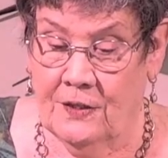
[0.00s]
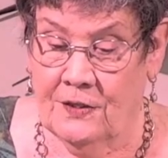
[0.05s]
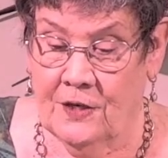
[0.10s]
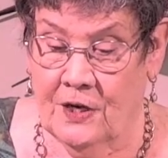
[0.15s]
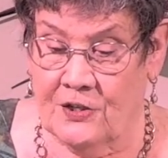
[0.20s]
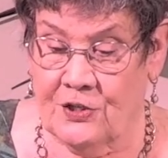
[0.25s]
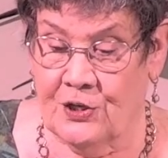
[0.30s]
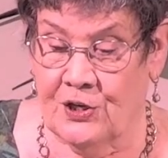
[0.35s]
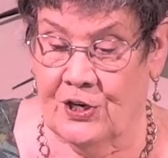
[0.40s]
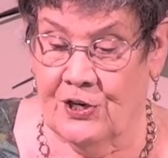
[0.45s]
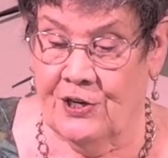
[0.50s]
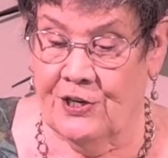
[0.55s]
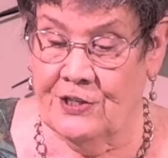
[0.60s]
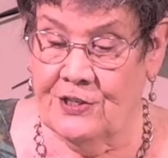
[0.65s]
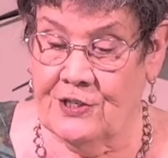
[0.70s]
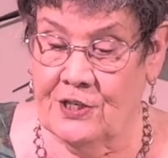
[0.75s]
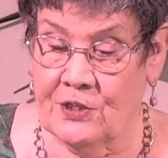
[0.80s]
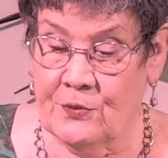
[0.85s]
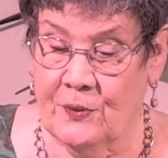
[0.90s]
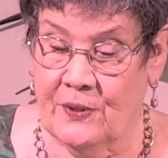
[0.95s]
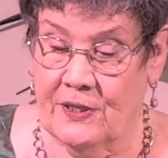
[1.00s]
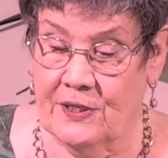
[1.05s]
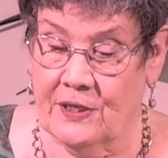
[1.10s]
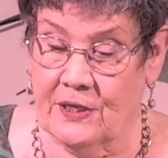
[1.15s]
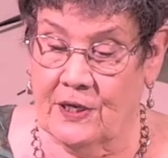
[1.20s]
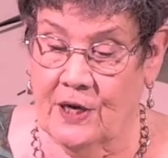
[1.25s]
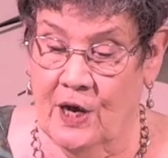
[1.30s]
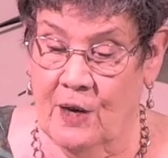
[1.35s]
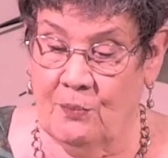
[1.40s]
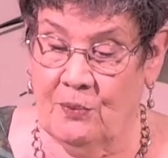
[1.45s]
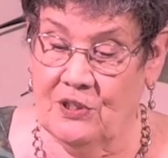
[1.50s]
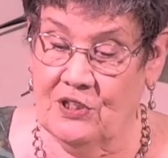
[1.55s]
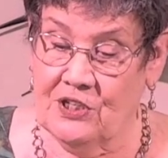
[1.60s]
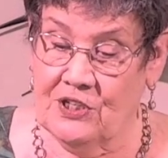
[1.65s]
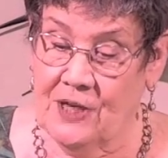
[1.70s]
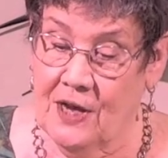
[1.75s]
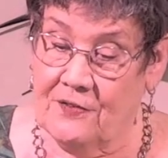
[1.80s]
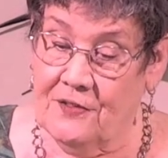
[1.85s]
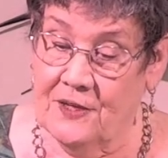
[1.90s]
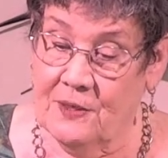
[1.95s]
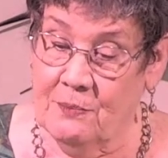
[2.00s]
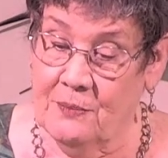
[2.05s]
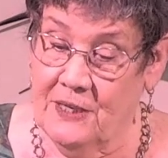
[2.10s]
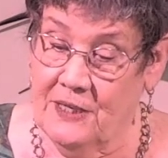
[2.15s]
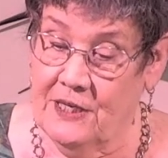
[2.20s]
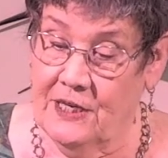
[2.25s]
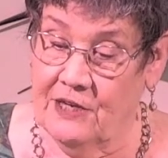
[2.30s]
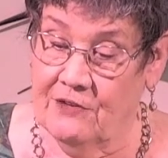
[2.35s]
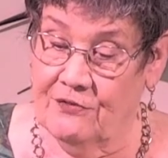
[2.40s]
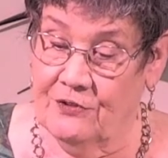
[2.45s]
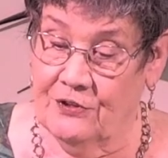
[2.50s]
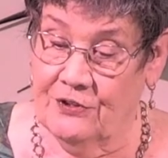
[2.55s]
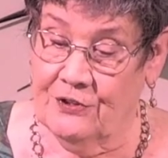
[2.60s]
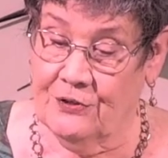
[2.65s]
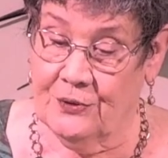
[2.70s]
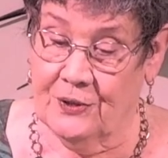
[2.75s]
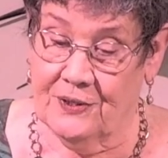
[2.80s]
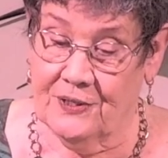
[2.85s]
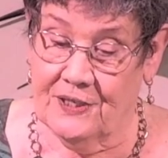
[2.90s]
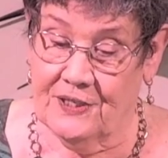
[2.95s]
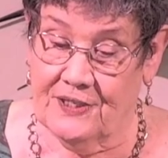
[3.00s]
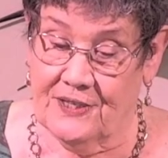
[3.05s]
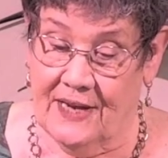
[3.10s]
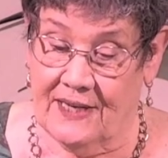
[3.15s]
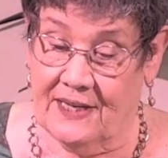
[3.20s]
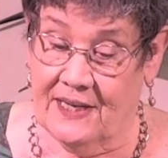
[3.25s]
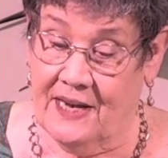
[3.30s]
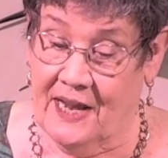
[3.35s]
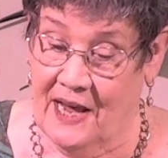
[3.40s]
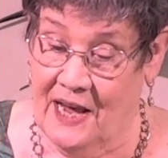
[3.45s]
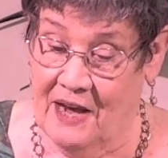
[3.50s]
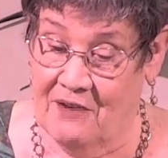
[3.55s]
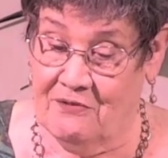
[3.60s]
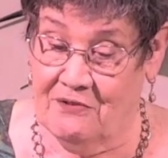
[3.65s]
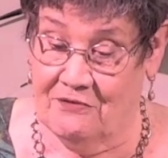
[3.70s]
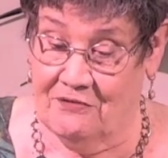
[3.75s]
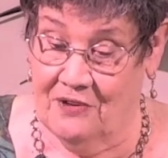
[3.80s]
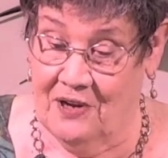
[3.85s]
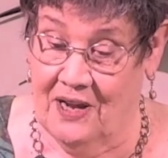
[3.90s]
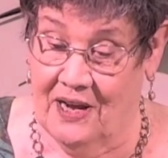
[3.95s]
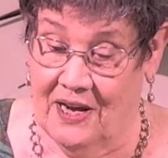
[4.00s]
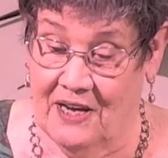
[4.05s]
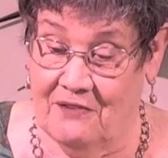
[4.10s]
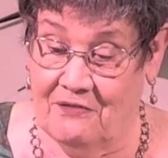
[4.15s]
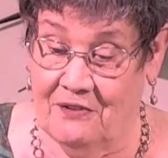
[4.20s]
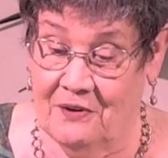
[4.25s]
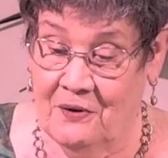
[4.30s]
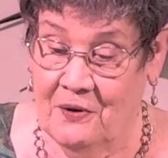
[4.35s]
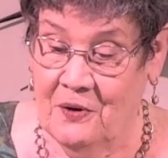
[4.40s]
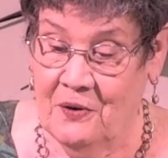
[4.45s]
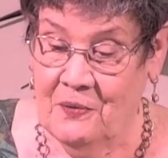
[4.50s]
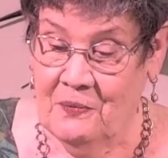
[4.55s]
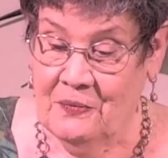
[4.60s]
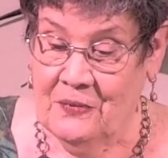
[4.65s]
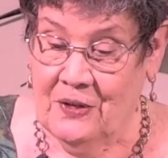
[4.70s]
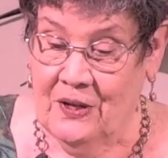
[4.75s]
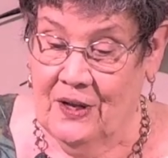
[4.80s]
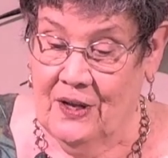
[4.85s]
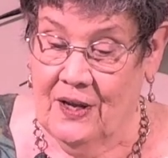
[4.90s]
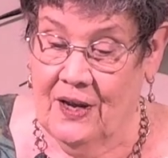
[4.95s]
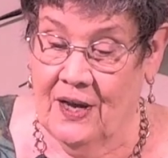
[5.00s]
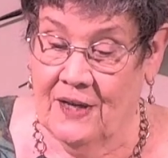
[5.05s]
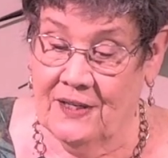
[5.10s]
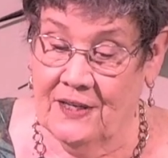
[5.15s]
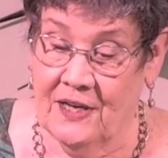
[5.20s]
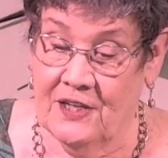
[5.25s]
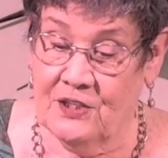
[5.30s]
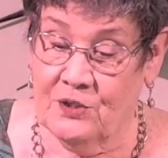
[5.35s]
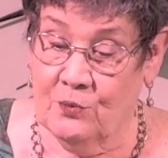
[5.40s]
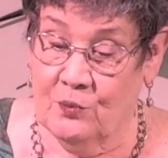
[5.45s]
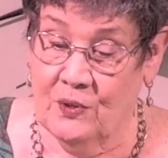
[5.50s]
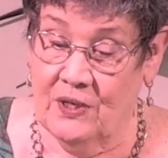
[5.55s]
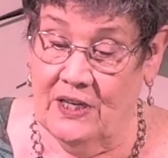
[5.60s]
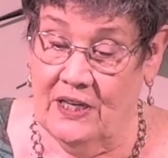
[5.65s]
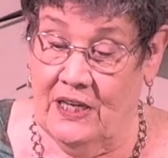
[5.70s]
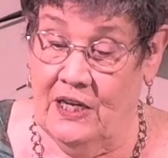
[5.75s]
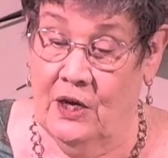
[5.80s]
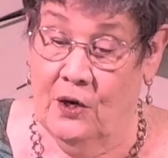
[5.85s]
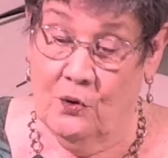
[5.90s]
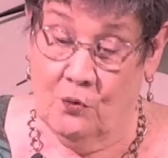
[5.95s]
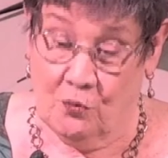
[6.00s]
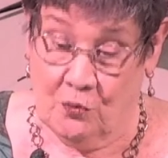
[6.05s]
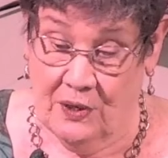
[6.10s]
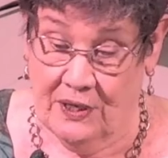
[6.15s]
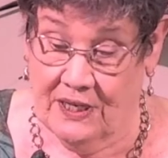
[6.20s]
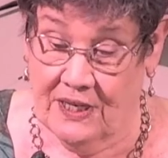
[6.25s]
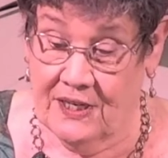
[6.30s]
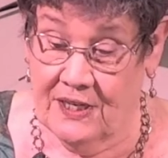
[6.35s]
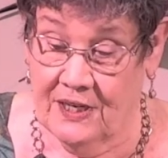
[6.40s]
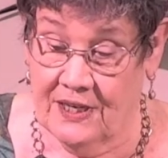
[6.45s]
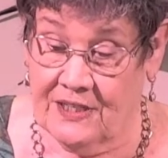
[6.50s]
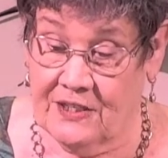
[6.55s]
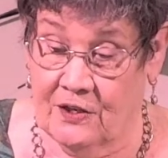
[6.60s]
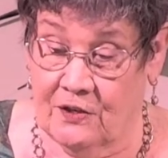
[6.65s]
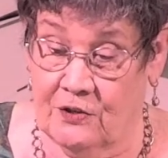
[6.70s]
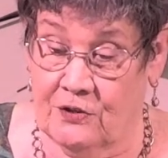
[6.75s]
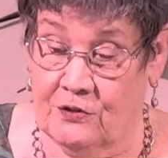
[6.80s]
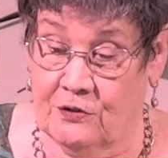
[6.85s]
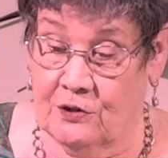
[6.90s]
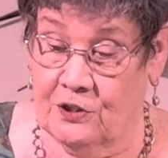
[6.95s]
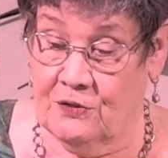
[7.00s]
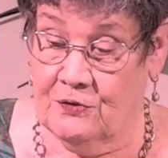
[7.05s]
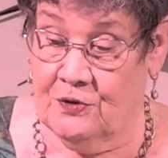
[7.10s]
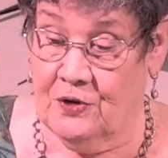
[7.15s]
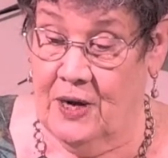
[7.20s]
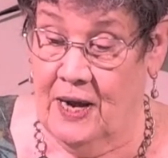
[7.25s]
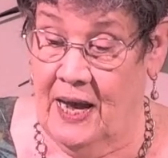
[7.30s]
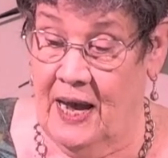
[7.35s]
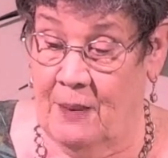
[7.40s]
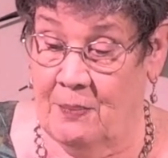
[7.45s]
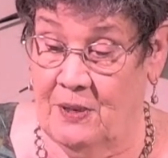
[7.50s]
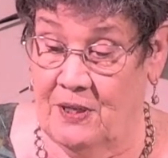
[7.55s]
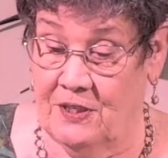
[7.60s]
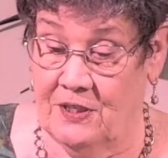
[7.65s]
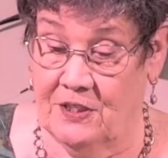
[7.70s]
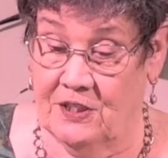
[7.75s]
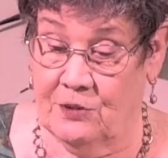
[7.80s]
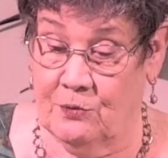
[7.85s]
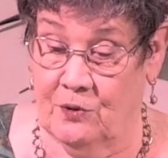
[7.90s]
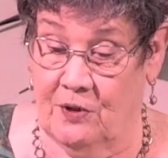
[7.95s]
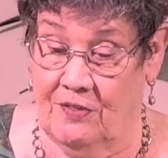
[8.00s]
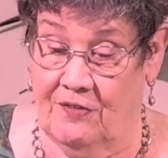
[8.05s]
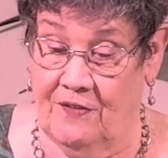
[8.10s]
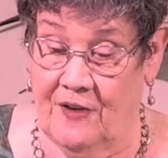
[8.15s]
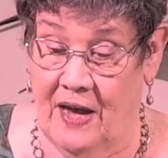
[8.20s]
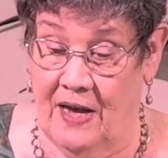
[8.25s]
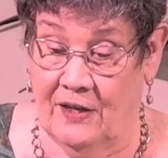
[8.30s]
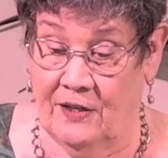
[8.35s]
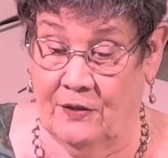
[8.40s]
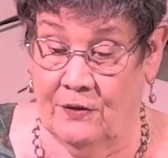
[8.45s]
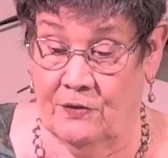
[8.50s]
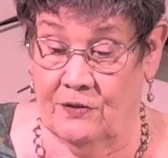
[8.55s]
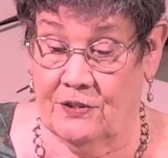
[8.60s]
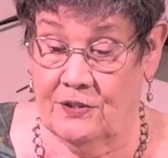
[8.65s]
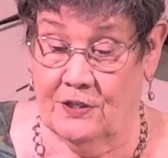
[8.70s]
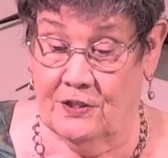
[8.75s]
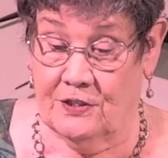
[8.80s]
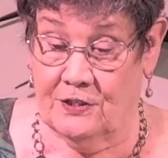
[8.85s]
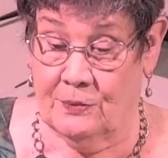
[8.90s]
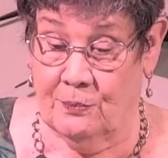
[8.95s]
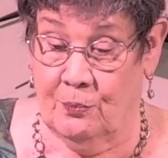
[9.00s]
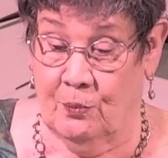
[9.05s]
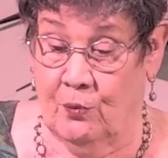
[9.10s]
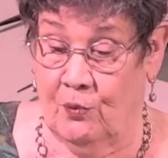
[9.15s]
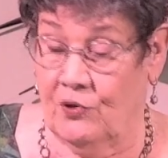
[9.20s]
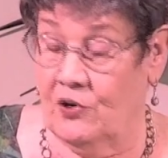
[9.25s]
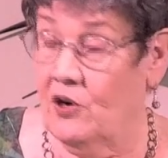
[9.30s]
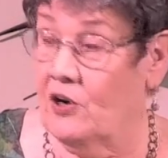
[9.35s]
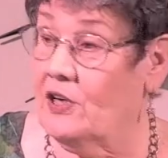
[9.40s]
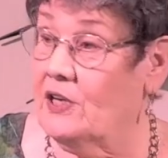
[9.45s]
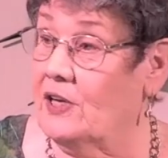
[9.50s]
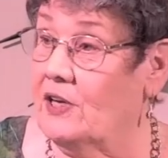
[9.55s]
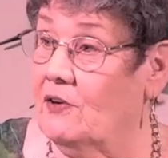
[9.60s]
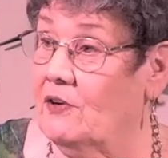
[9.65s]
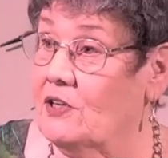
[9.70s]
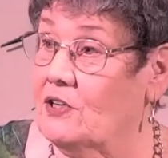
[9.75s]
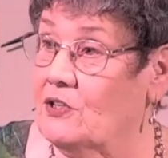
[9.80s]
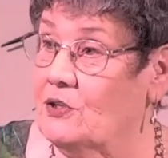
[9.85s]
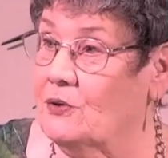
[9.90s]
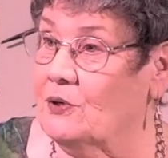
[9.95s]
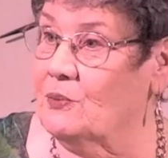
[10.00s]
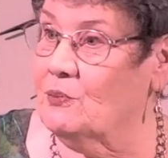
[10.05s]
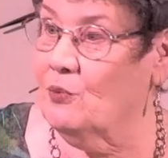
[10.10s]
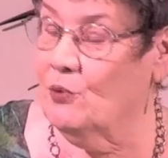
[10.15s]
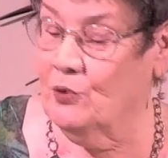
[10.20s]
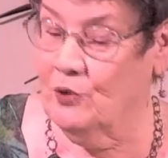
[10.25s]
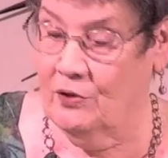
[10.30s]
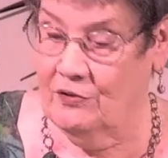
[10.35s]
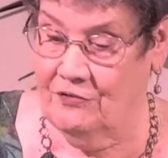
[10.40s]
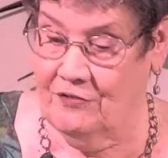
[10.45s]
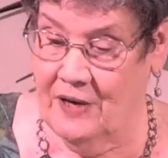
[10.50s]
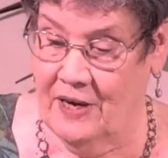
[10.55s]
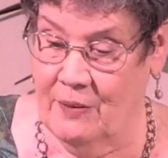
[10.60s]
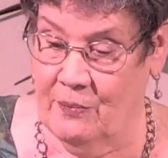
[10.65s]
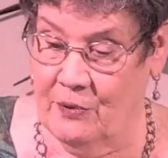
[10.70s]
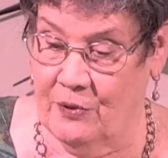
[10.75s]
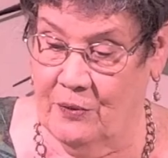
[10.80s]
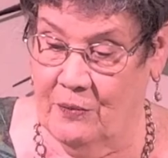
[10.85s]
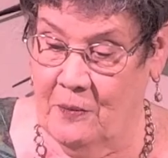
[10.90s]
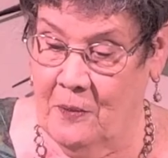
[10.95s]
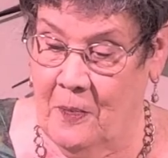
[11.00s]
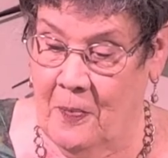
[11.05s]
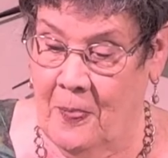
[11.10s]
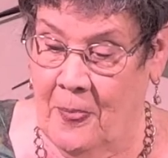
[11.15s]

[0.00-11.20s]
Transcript: Dr. Arian says we can accomplish nothing meaningful during the second half of life unless we reconnect our search for happiness with values that support our character and moral fiber.